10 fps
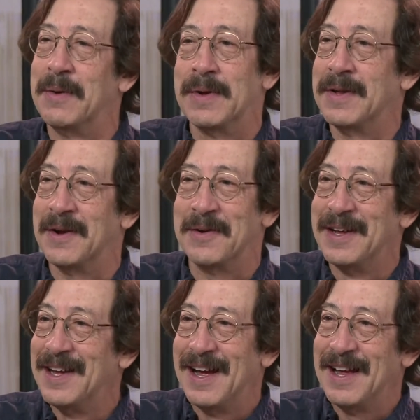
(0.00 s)
Well, you know,
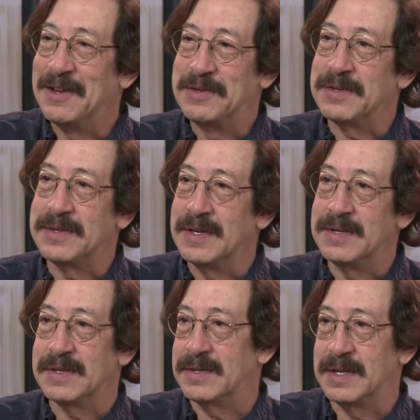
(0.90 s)

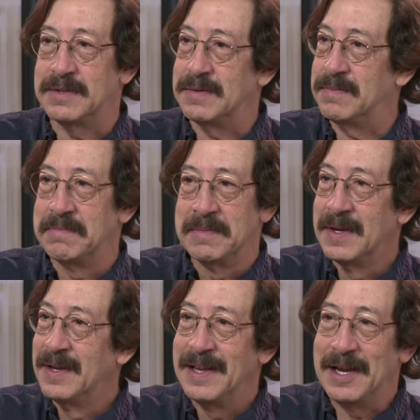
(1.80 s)

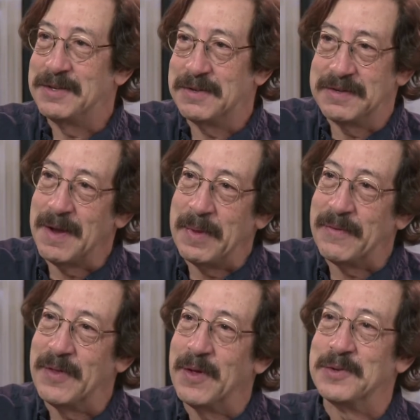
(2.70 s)
it's something
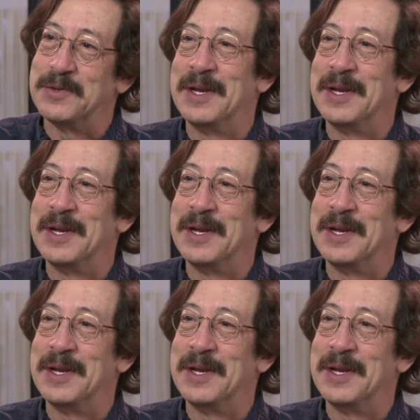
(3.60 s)
for those,